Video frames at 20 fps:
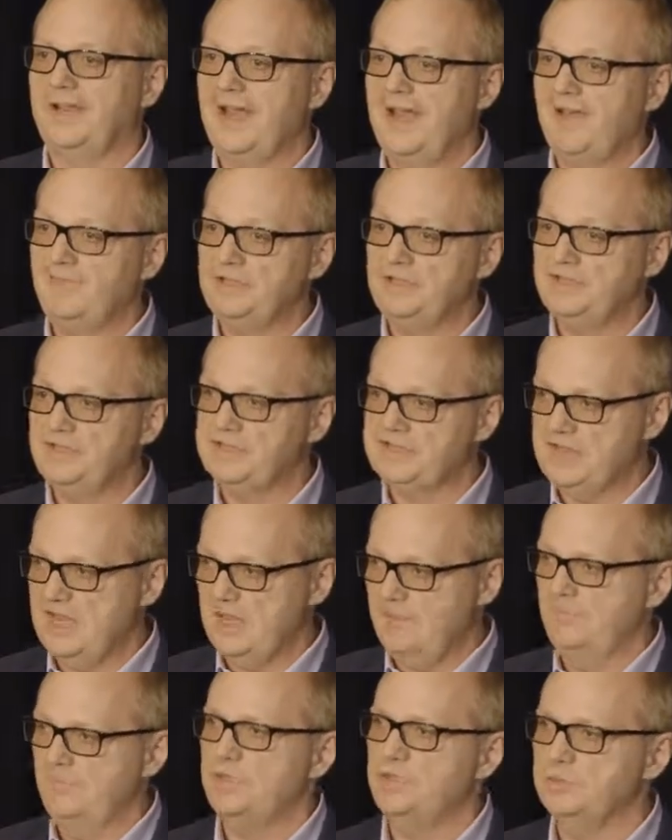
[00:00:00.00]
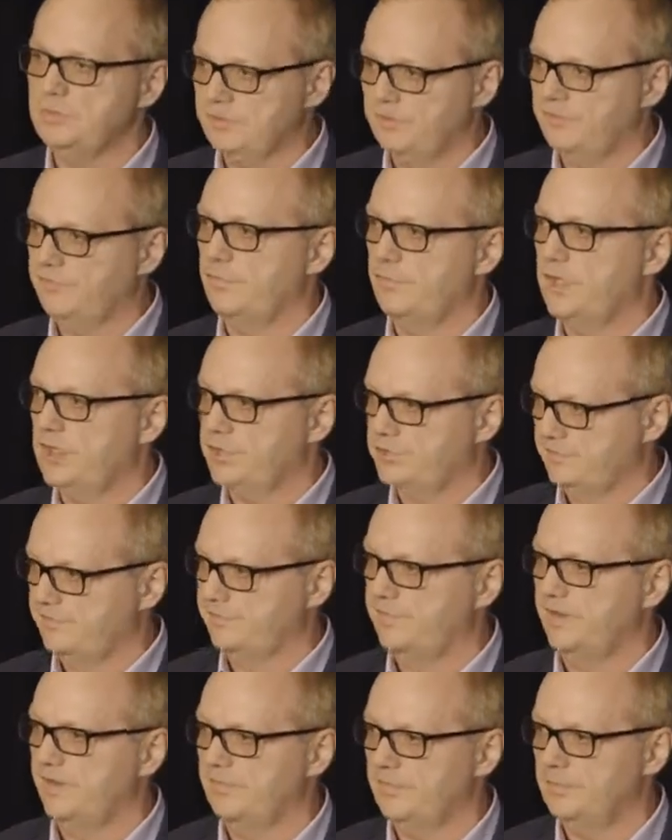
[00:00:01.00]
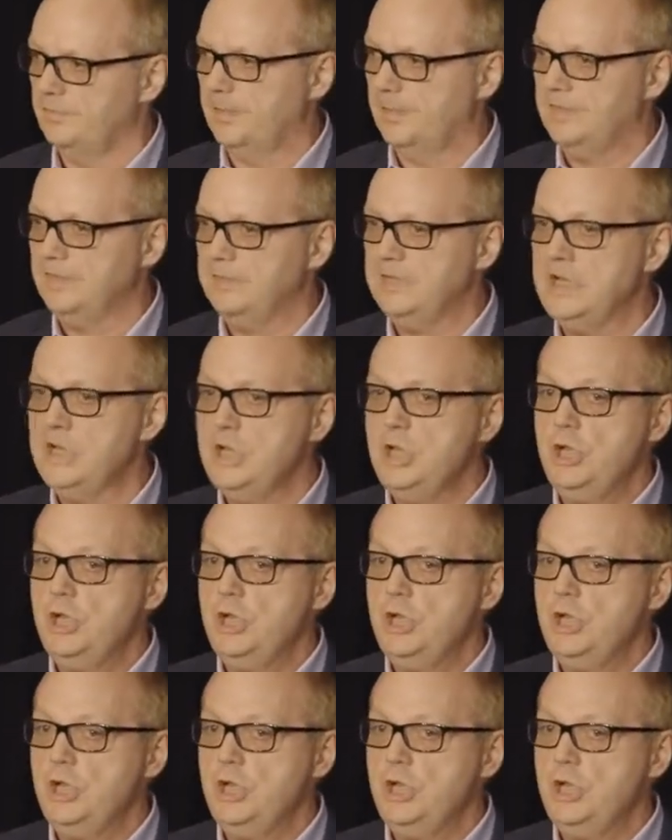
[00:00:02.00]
having the same visual information for everybody,